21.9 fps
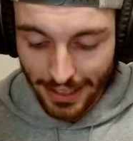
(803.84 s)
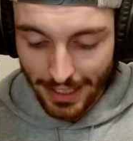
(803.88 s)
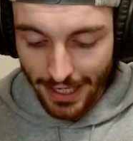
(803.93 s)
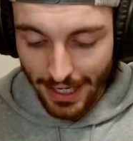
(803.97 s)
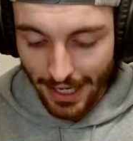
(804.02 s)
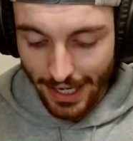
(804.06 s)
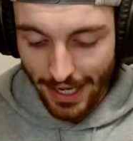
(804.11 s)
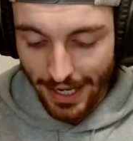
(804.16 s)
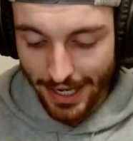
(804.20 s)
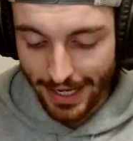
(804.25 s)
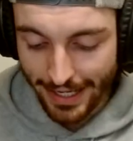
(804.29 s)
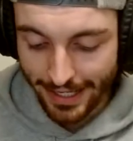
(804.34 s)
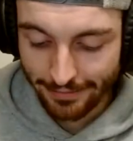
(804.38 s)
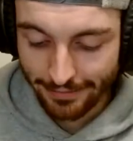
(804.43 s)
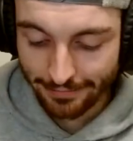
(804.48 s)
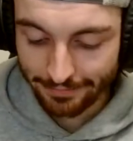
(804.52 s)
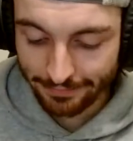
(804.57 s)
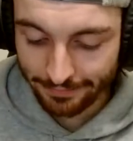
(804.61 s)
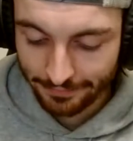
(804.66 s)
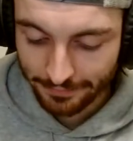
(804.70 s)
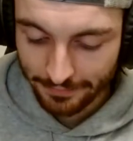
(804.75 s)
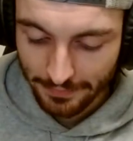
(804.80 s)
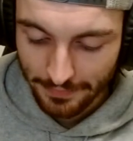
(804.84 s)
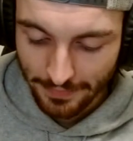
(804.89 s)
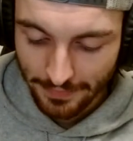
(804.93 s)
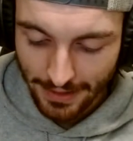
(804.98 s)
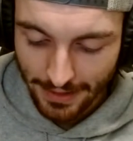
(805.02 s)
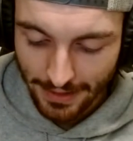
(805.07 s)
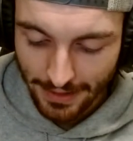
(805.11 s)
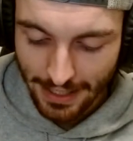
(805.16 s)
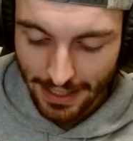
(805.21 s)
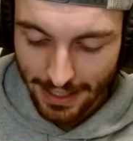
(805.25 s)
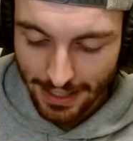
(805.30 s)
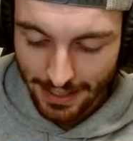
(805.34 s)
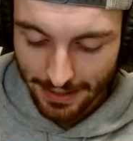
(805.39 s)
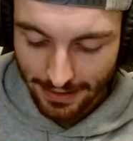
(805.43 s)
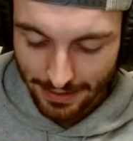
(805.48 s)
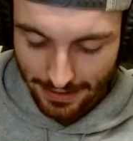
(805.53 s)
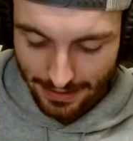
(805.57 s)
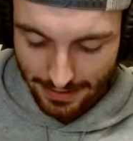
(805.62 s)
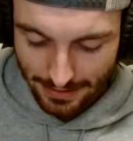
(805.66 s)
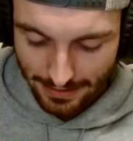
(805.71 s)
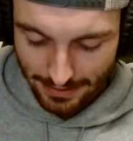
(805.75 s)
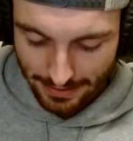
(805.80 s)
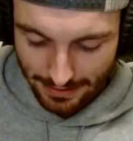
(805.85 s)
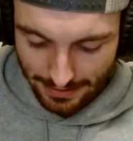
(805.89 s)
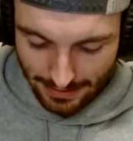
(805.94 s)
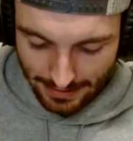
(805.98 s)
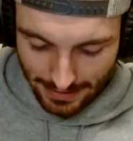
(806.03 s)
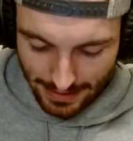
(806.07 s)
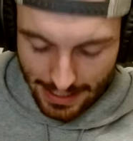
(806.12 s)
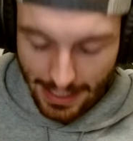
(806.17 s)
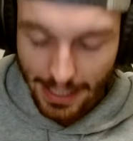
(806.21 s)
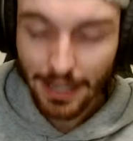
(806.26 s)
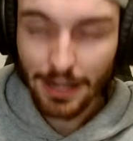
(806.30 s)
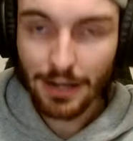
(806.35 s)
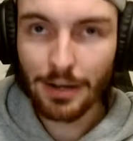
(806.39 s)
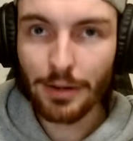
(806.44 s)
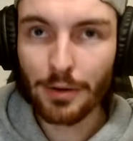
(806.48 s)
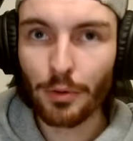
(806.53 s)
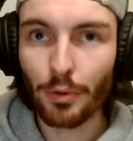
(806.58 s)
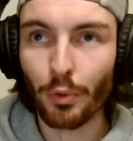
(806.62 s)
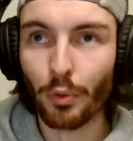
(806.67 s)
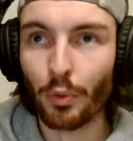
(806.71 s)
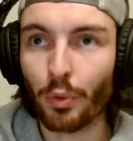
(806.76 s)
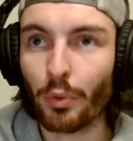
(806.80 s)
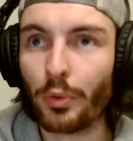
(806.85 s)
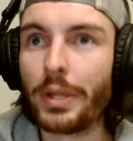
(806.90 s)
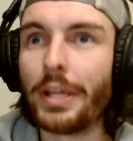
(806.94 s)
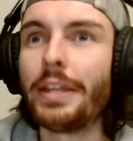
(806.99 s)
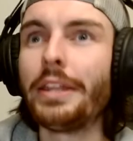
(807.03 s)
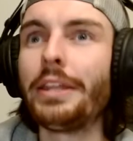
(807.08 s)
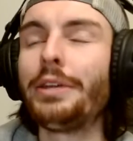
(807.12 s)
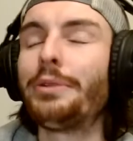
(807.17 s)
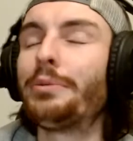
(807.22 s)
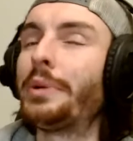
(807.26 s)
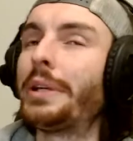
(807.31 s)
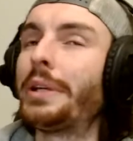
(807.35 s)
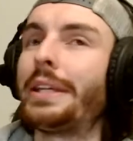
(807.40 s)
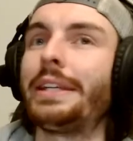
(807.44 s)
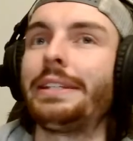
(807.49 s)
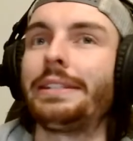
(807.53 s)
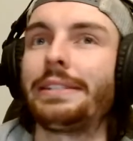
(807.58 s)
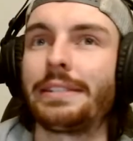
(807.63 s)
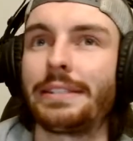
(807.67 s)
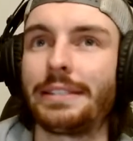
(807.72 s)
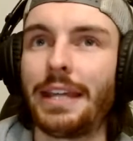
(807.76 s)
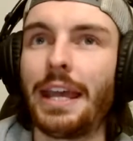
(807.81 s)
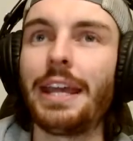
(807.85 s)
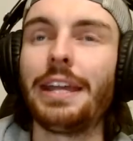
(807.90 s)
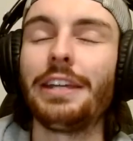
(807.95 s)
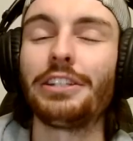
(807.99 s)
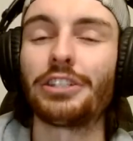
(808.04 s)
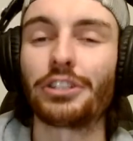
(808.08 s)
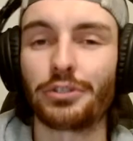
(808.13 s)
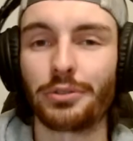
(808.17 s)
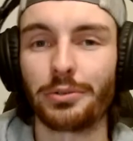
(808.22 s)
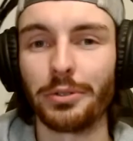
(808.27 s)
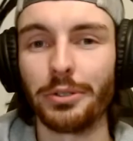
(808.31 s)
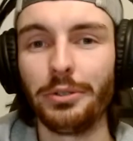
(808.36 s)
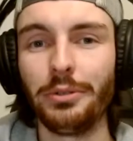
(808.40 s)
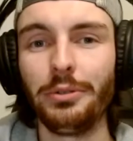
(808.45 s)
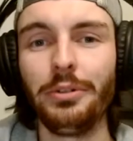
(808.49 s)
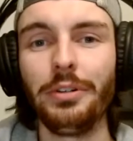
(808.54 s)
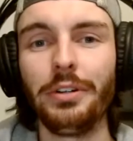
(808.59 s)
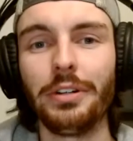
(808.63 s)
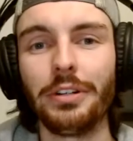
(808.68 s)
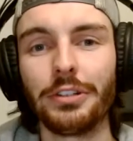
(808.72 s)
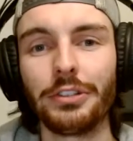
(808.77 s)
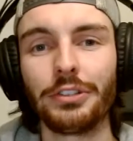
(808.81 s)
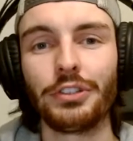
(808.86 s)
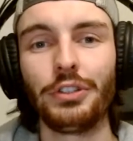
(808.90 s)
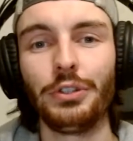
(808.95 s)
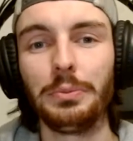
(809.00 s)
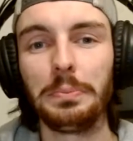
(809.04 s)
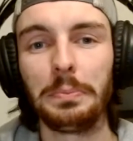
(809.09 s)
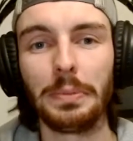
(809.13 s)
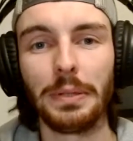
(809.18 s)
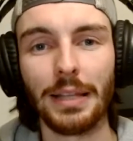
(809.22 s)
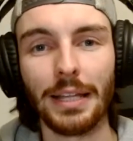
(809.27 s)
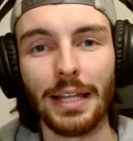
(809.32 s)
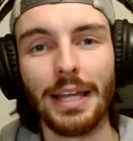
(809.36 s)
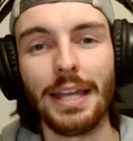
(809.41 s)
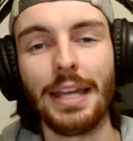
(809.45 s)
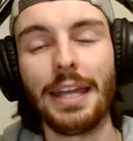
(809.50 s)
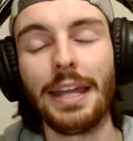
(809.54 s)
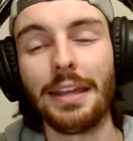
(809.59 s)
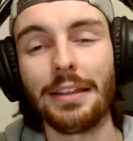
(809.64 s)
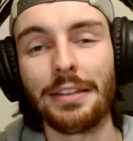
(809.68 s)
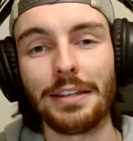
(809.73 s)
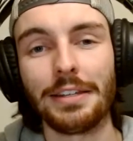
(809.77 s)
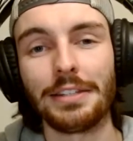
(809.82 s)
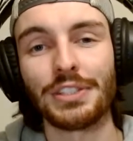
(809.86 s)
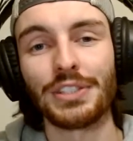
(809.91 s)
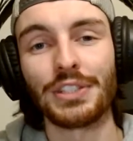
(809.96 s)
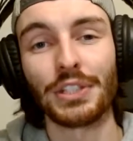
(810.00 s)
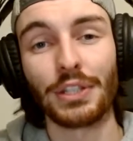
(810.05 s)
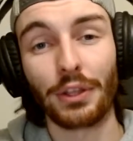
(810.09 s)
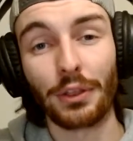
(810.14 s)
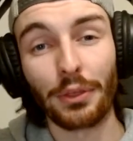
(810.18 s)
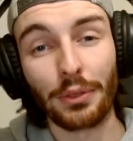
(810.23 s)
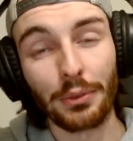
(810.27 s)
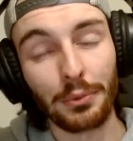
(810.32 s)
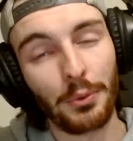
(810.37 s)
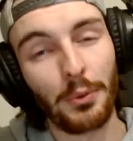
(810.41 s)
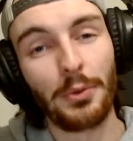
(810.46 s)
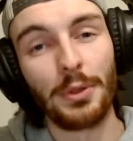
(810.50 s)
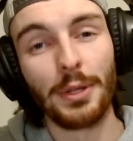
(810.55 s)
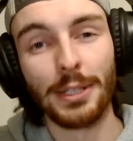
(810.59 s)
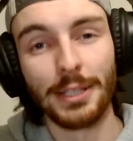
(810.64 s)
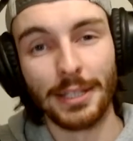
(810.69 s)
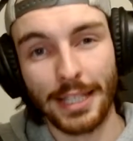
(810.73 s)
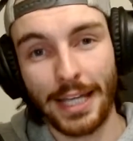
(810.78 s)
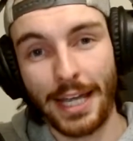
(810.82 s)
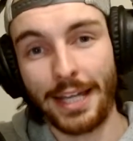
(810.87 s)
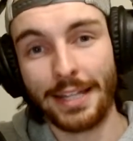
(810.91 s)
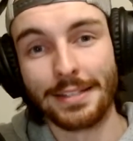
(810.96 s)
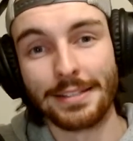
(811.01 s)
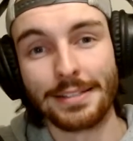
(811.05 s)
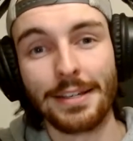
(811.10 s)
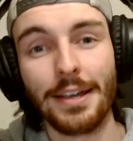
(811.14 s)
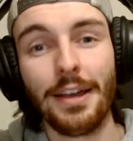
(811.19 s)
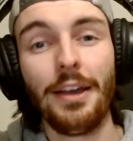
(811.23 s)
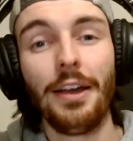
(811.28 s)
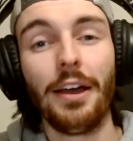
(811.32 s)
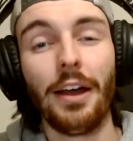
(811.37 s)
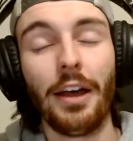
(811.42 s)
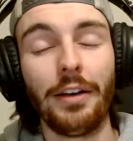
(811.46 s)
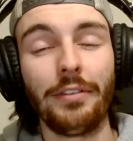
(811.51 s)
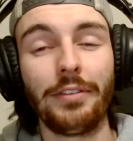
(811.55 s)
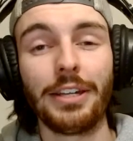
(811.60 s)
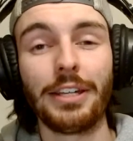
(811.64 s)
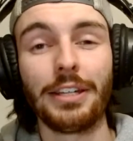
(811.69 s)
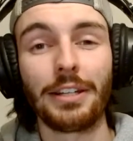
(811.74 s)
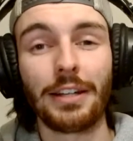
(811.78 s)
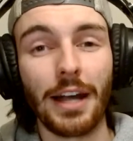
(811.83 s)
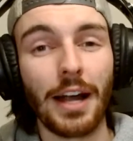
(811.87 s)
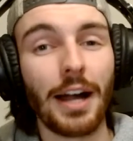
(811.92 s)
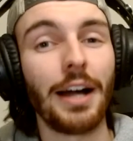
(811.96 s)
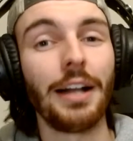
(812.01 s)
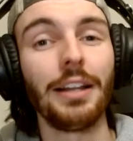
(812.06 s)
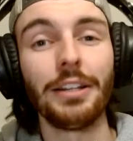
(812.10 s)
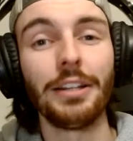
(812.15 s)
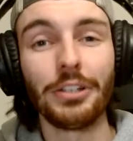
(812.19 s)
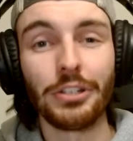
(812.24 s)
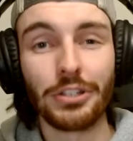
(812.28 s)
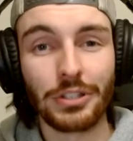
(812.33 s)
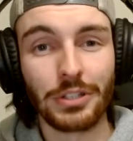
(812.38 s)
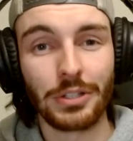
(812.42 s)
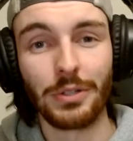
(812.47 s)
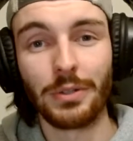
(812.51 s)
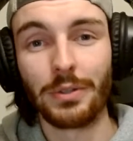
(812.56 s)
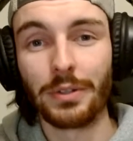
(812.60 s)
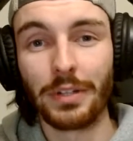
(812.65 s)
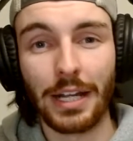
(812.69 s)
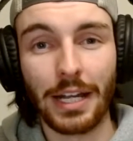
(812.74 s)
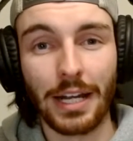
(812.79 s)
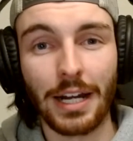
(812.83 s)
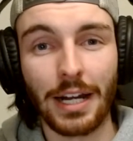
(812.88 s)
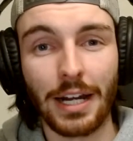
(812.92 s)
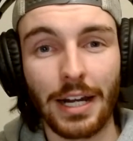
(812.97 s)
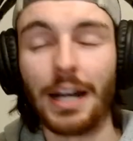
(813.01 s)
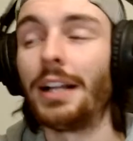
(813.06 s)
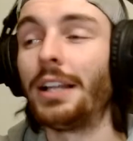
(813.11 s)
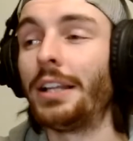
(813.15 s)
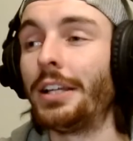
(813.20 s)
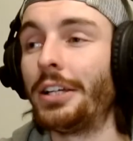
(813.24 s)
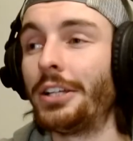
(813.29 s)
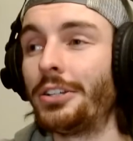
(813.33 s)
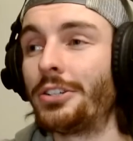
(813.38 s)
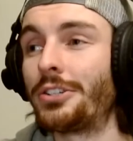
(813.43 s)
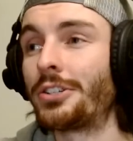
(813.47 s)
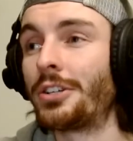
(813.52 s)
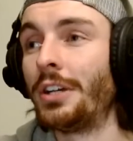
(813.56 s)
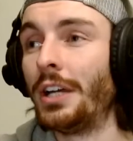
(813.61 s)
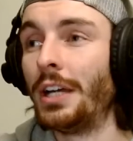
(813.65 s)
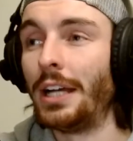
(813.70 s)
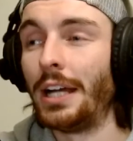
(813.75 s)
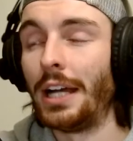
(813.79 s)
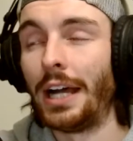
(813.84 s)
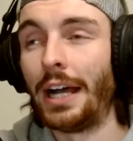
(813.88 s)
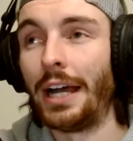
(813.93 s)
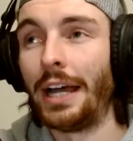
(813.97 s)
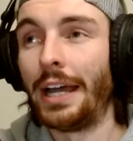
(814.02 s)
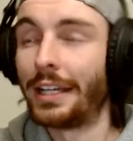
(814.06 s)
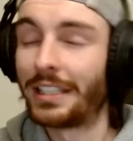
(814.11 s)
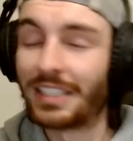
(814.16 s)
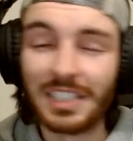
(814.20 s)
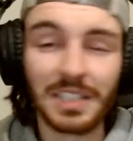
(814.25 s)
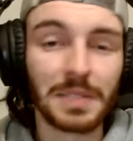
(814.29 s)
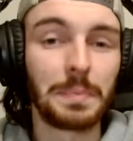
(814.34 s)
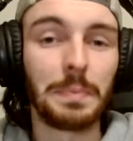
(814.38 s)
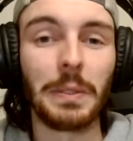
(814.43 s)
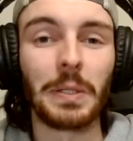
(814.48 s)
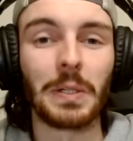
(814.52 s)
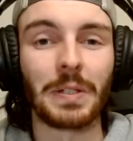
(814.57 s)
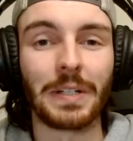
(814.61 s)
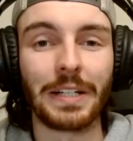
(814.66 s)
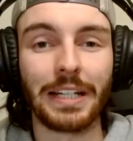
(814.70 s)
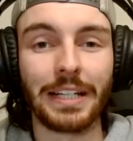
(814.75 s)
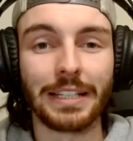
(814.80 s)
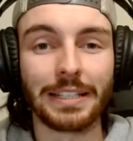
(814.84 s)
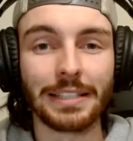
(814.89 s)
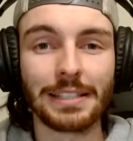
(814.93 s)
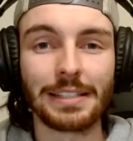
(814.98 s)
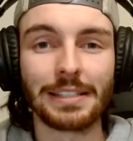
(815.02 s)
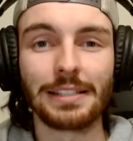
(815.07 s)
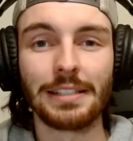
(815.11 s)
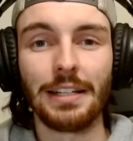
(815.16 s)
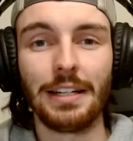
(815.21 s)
And it really, really stays true to playing this through the lens of a college student, a college experience.